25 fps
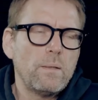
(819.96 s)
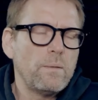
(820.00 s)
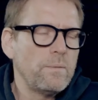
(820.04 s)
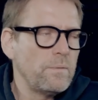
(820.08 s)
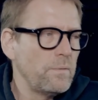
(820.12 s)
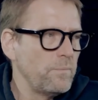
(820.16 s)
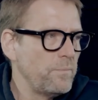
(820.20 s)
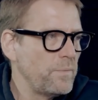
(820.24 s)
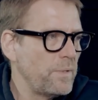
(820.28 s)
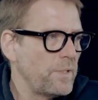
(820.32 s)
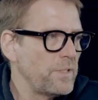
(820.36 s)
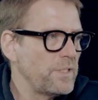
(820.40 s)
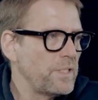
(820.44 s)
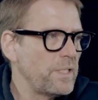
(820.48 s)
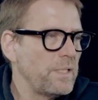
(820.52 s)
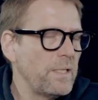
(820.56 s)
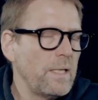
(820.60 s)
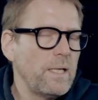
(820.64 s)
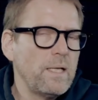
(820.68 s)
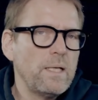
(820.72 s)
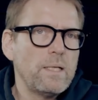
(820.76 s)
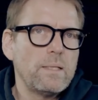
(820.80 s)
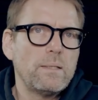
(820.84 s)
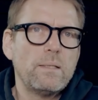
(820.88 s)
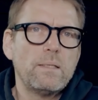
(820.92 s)
the machine
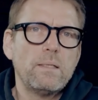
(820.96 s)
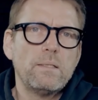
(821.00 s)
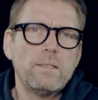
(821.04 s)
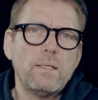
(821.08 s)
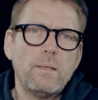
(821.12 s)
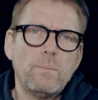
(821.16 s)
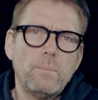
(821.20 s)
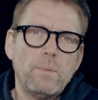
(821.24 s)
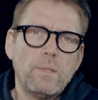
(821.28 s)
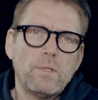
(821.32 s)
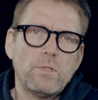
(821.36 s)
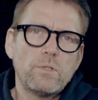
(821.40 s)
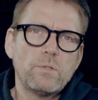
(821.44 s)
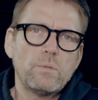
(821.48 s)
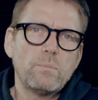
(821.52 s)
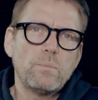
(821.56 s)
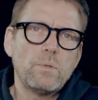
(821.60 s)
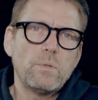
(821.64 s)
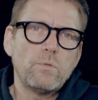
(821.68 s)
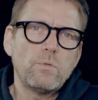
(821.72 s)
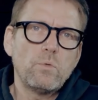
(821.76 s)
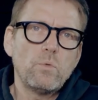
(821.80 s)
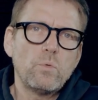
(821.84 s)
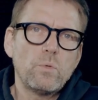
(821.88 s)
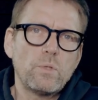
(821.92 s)
has, as I mentioned
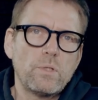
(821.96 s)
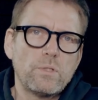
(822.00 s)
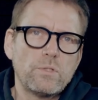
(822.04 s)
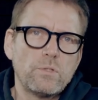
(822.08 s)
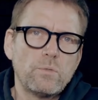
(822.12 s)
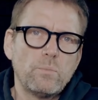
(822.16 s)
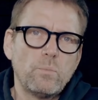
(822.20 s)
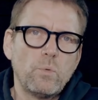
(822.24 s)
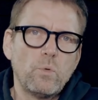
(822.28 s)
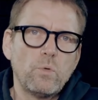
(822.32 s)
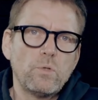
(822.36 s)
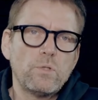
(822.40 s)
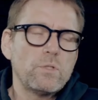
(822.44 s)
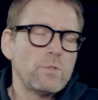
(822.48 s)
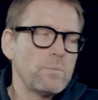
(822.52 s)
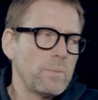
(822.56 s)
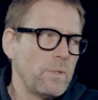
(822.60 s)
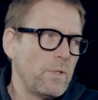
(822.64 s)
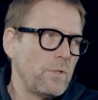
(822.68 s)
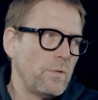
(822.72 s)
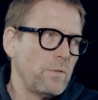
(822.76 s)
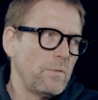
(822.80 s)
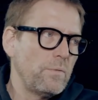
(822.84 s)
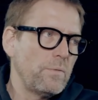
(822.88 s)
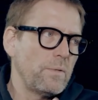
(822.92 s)
before, a small
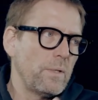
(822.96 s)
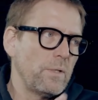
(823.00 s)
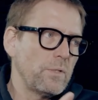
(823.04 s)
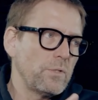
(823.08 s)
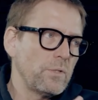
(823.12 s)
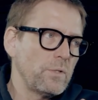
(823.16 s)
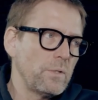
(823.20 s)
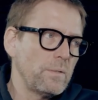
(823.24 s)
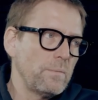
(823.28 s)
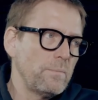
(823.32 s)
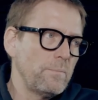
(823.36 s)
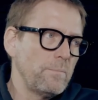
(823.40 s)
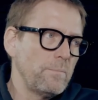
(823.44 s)
special feature.